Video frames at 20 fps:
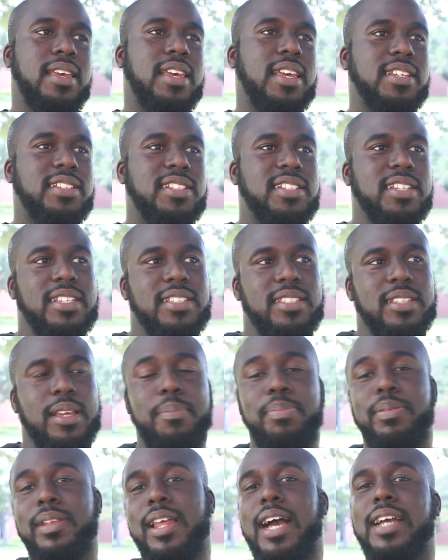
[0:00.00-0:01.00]
It's just
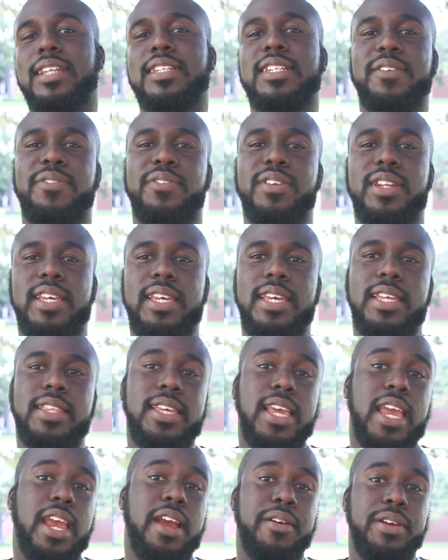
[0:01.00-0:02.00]
applied differently in
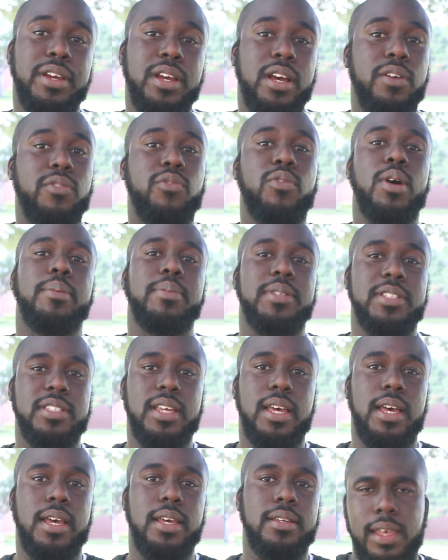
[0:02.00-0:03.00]
the area of web
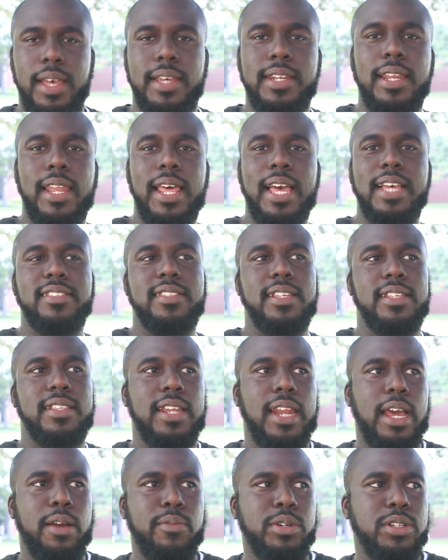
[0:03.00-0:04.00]
design. And the last thing
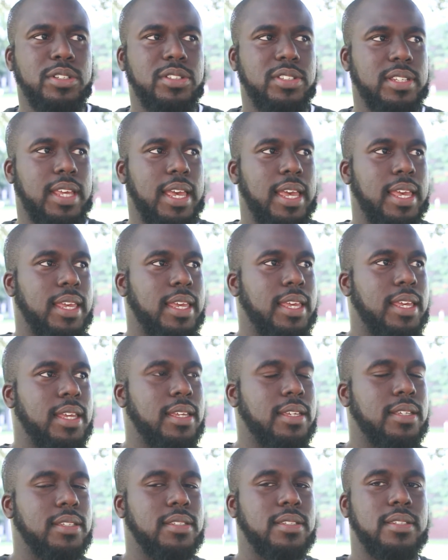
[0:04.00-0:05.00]
that I will say
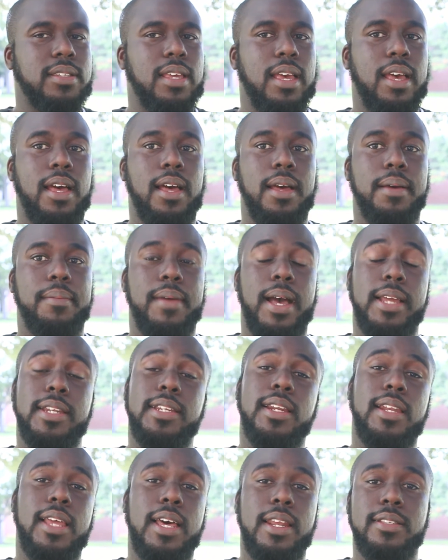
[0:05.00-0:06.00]
is I
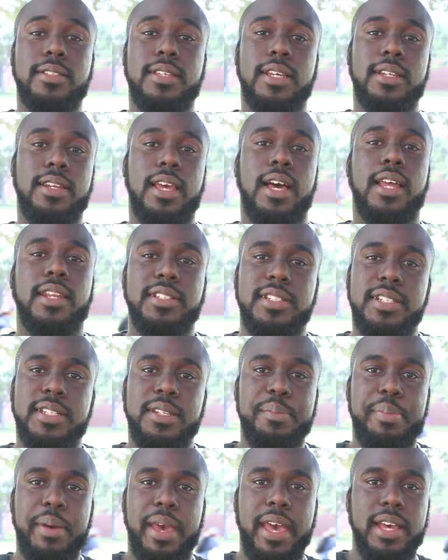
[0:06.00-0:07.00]
did a lot of technology in
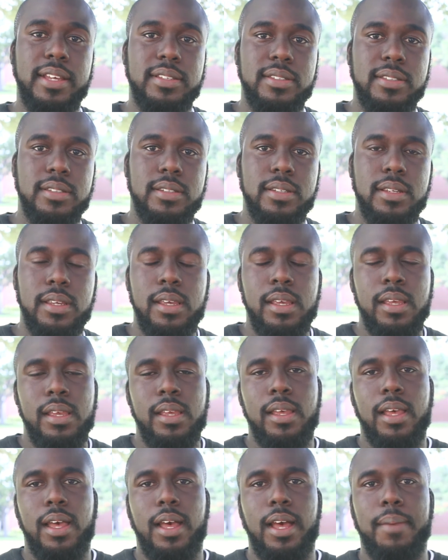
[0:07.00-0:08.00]
the past.
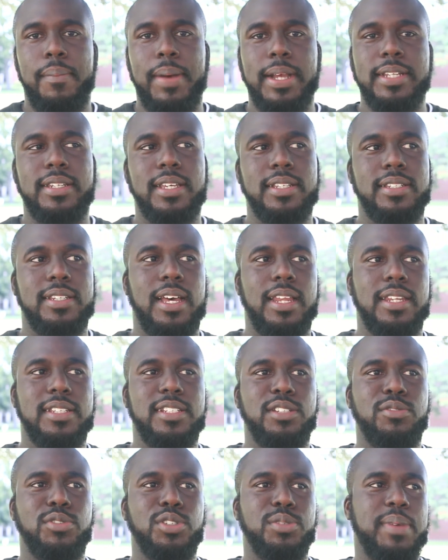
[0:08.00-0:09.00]
My
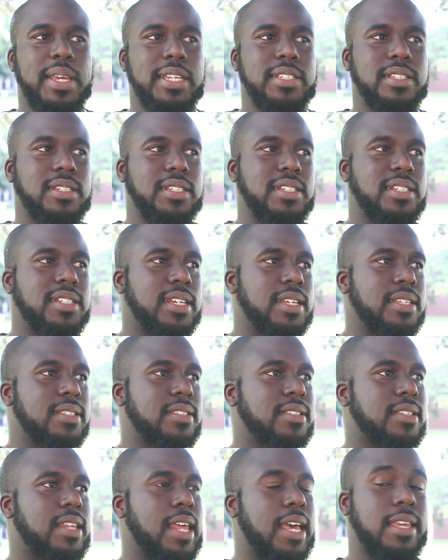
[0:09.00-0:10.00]
technology was basically
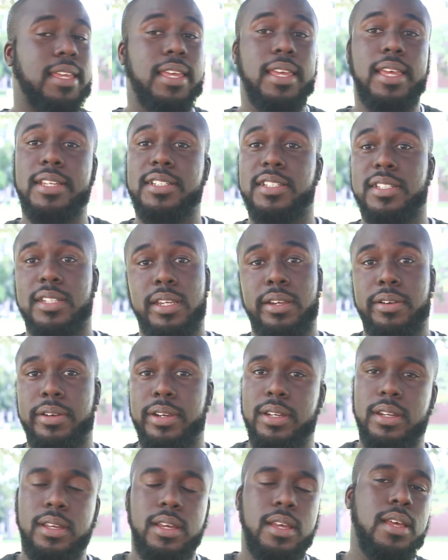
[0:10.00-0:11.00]
just like
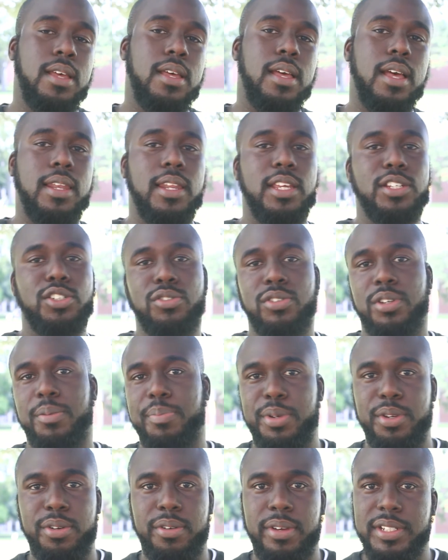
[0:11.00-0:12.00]
engineering, electrical
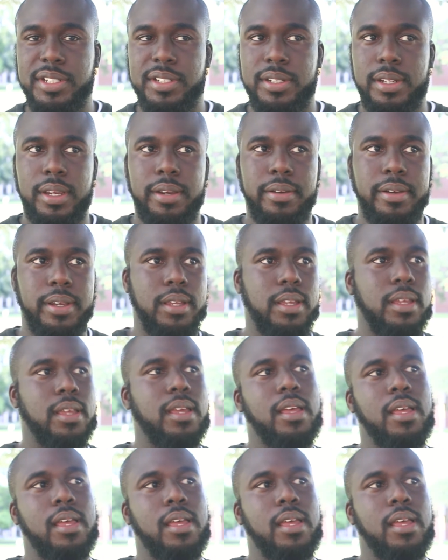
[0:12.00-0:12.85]
computer engineering,